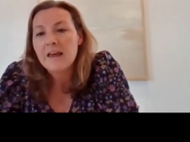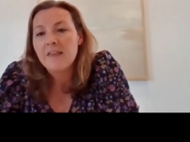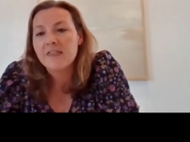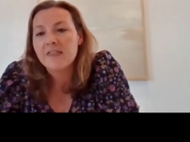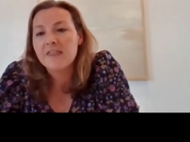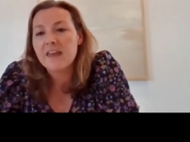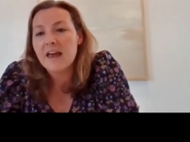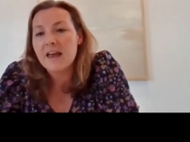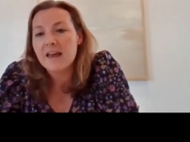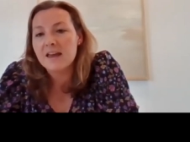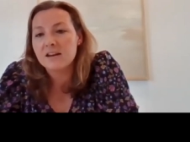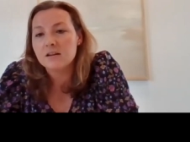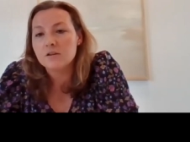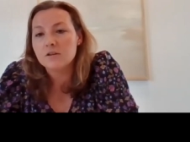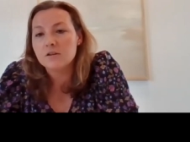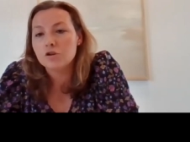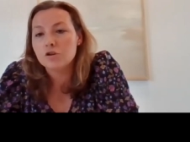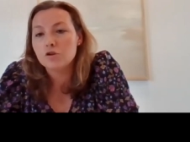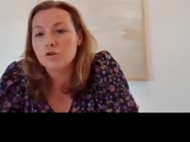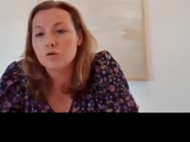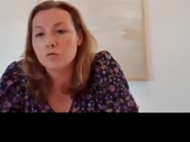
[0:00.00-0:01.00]
then
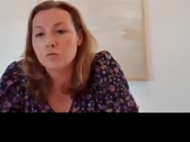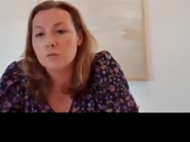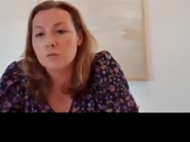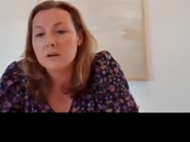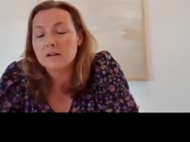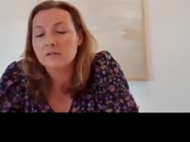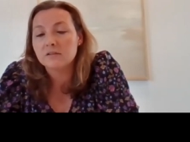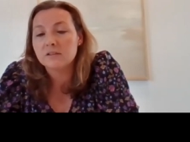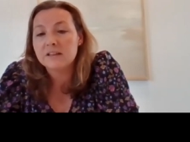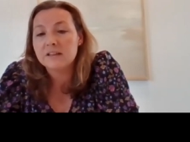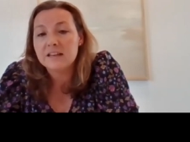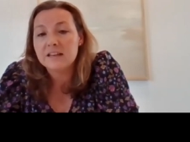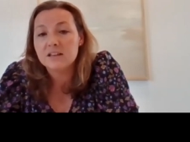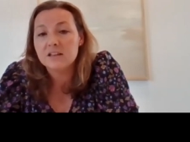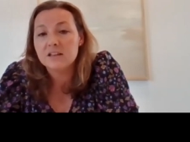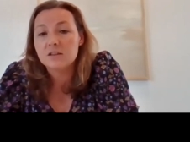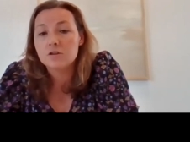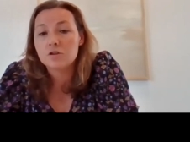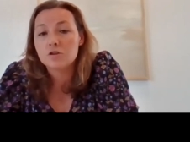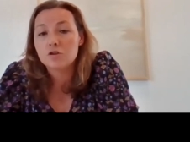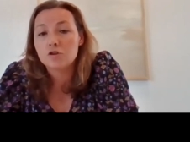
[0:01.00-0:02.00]
you will
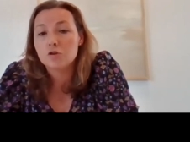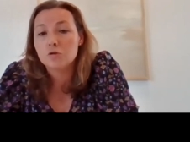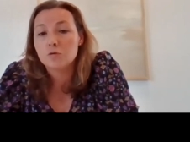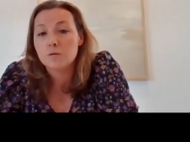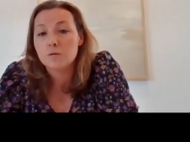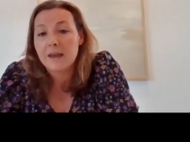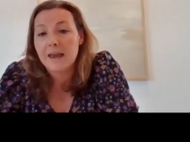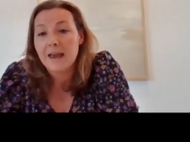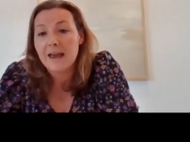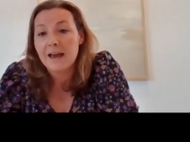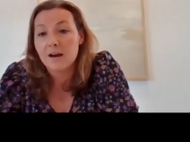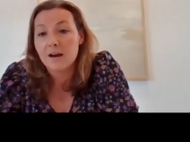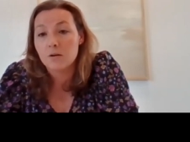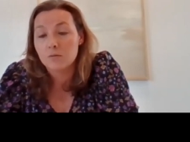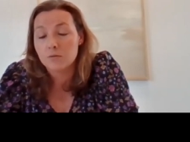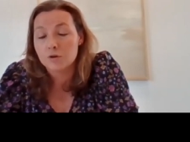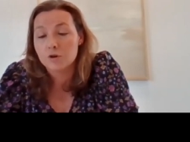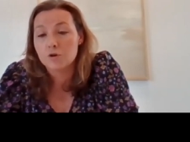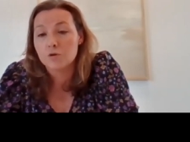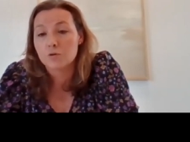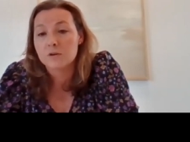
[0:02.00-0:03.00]
need to
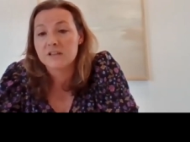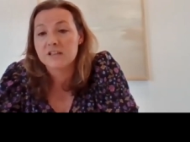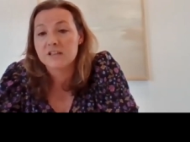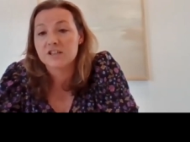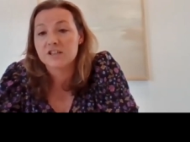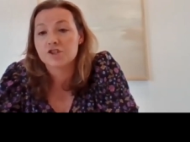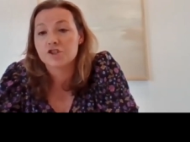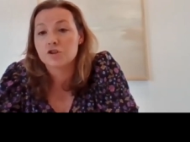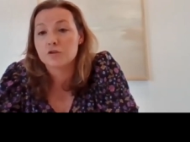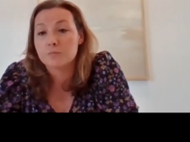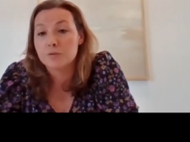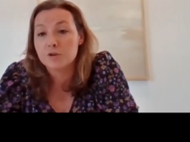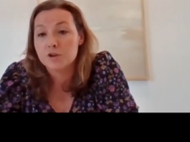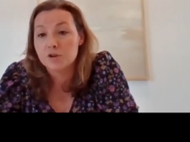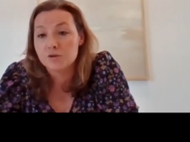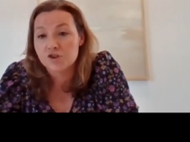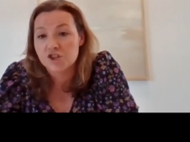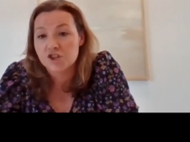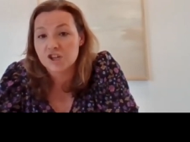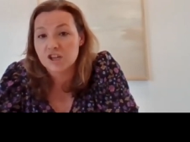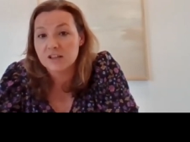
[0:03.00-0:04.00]
count your
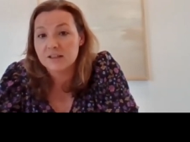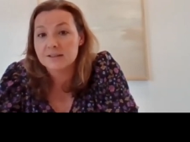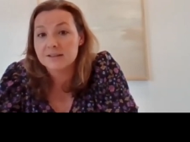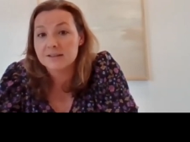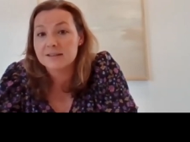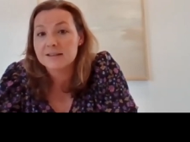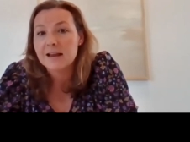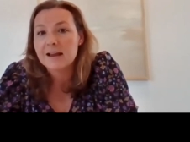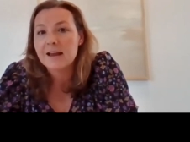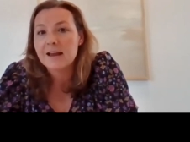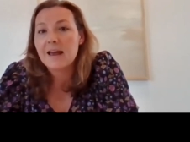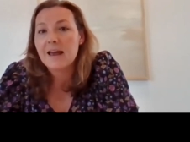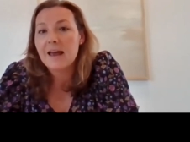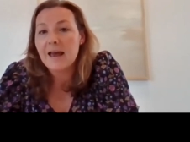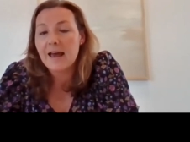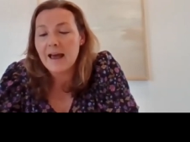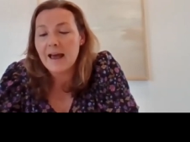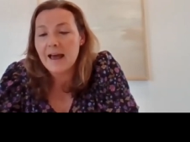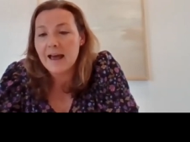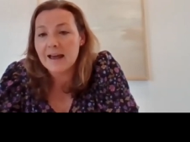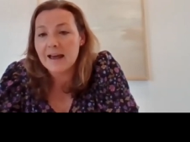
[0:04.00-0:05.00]
distributions
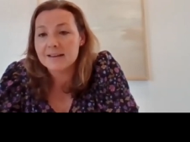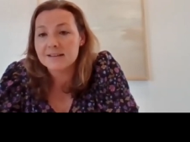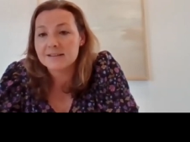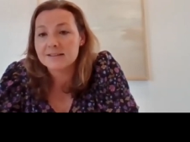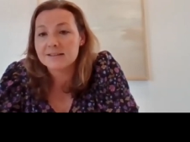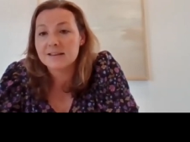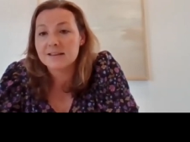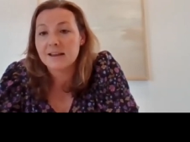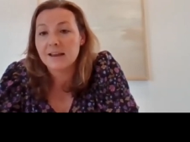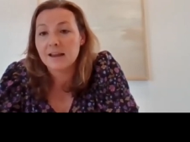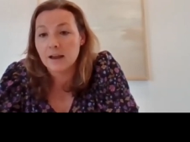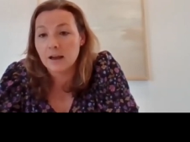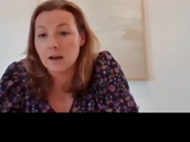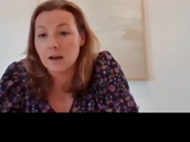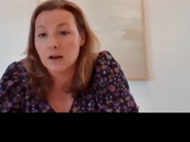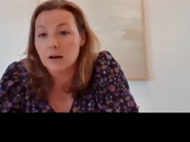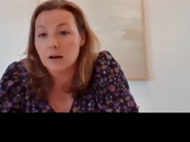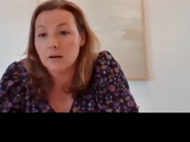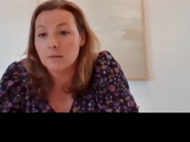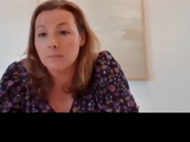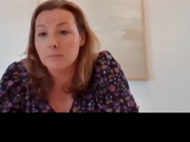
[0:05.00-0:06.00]
as
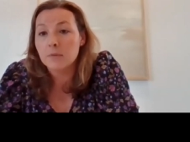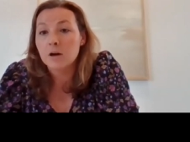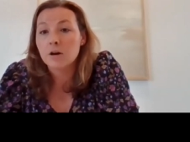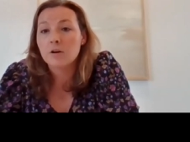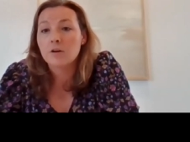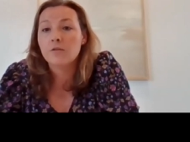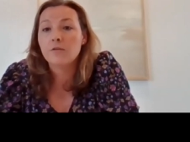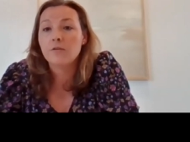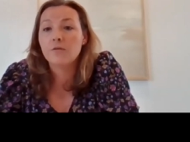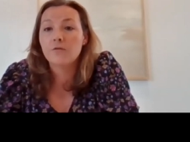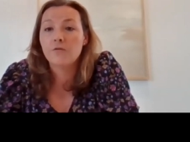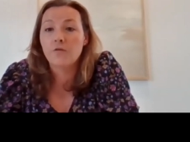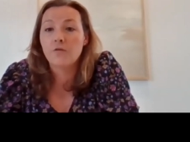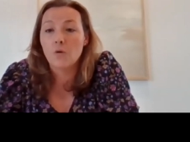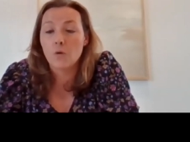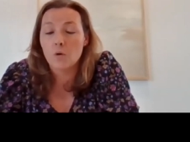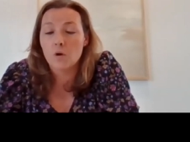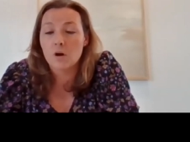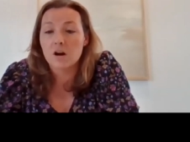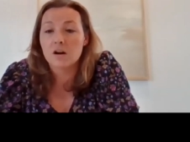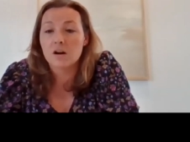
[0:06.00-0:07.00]
income
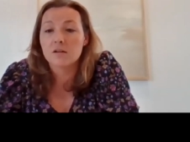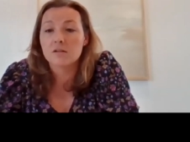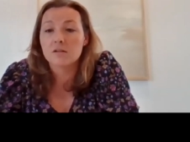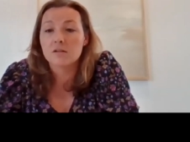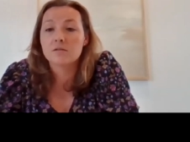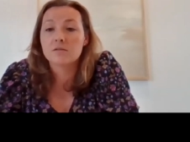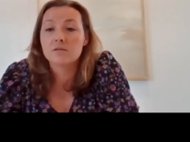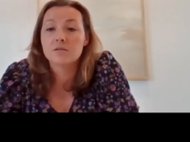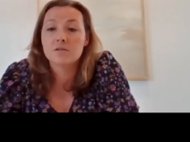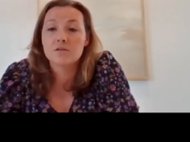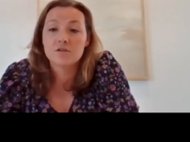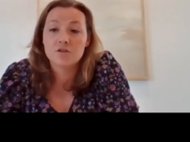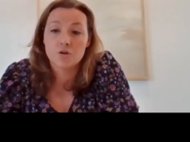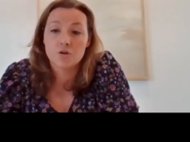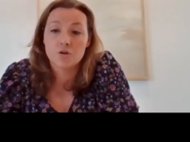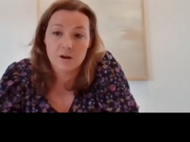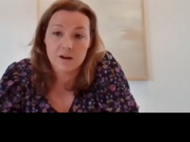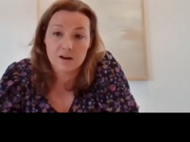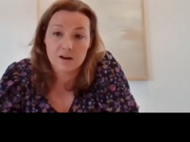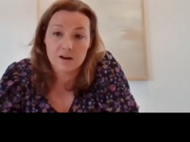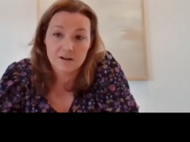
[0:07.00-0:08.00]
for
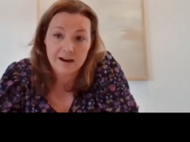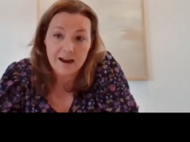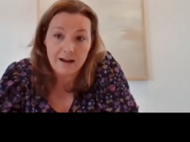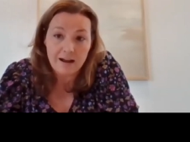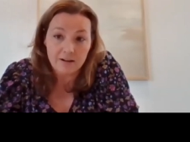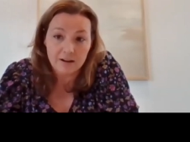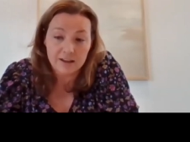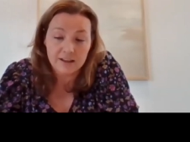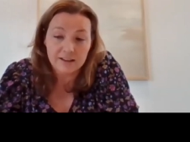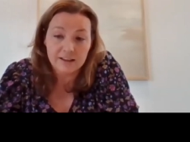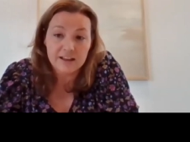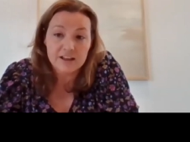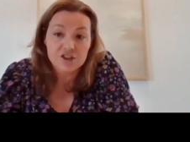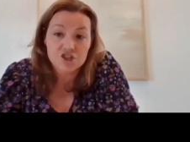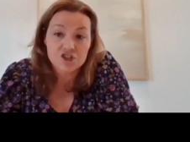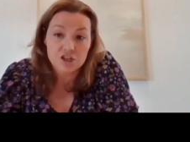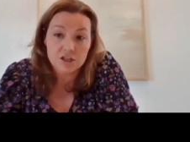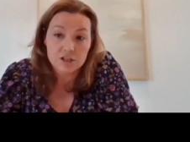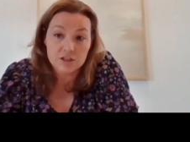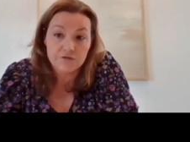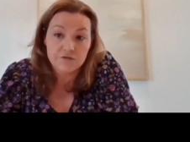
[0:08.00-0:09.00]
your
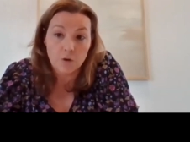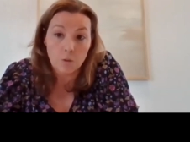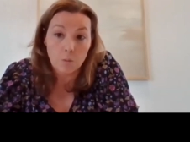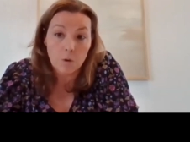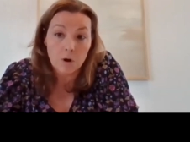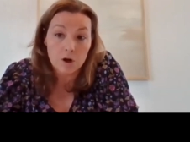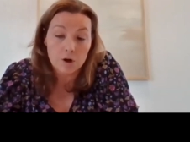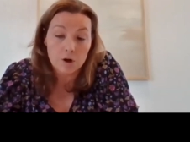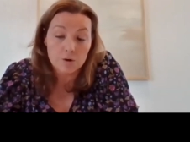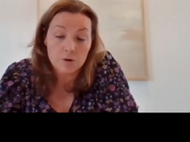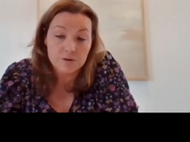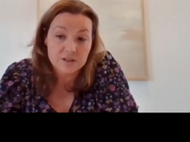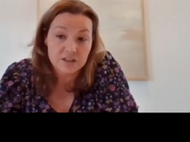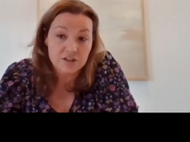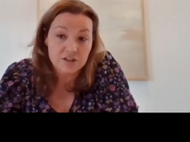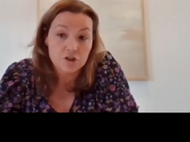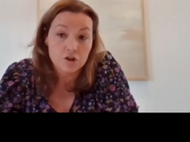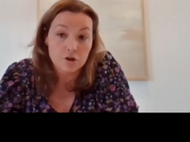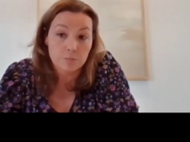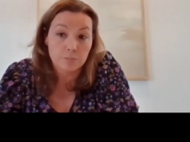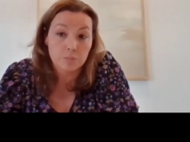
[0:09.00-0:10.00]
calculations for what goes
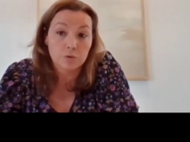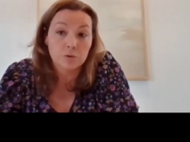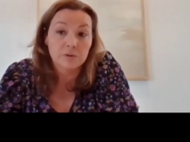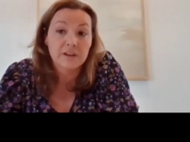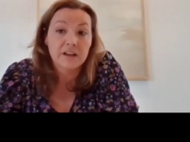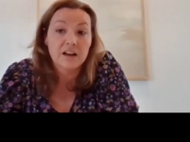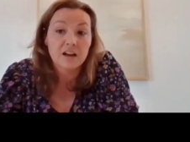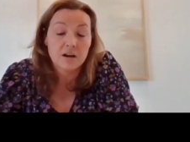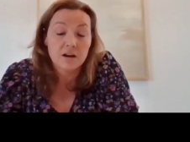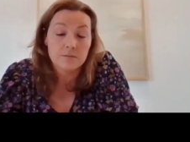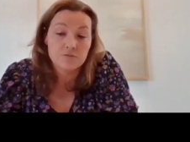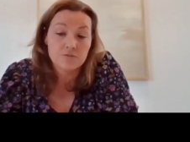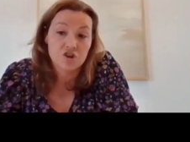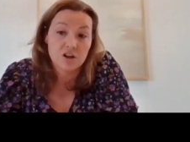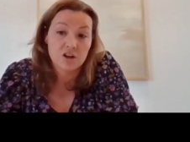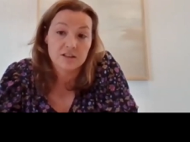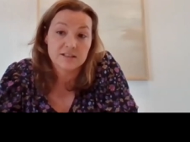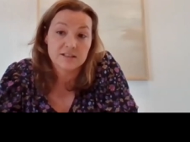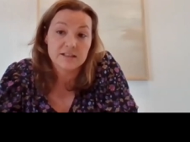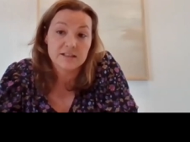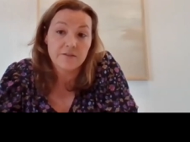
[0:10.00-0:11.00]
into your pooled income
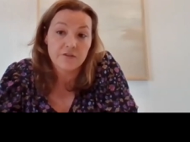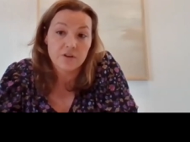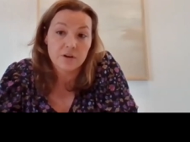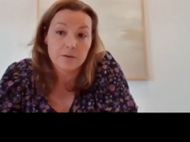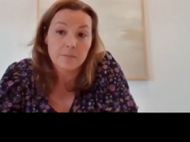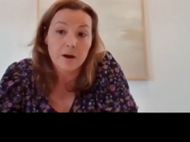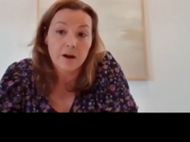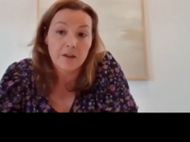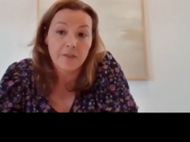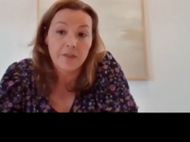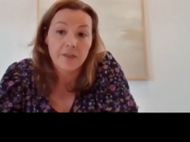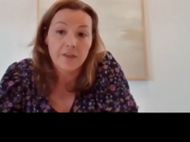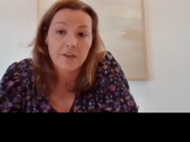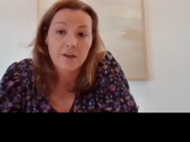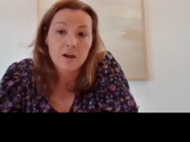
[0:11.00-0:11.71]
trust every month.